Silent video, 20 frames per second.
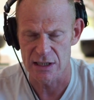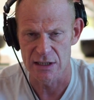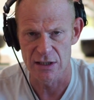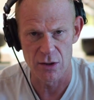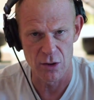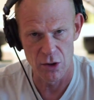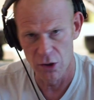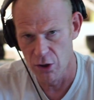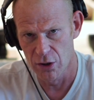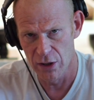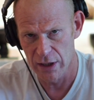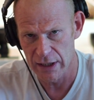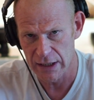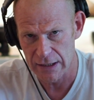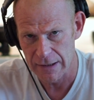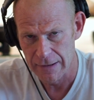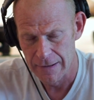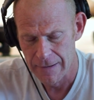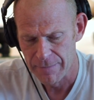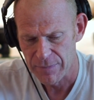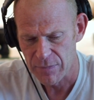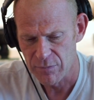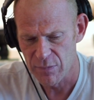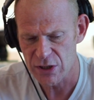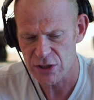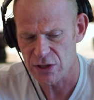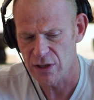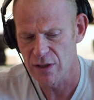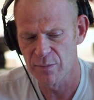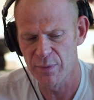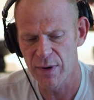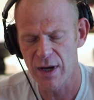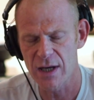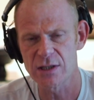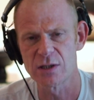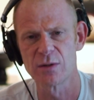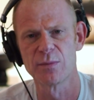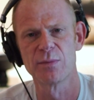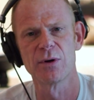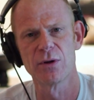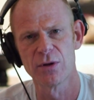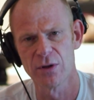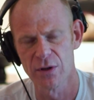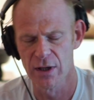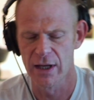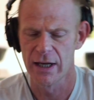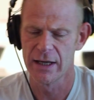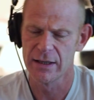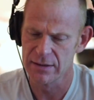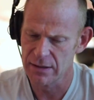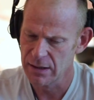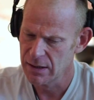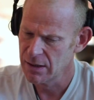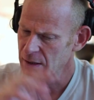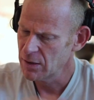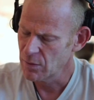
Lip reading: and the early Mission Impossible. And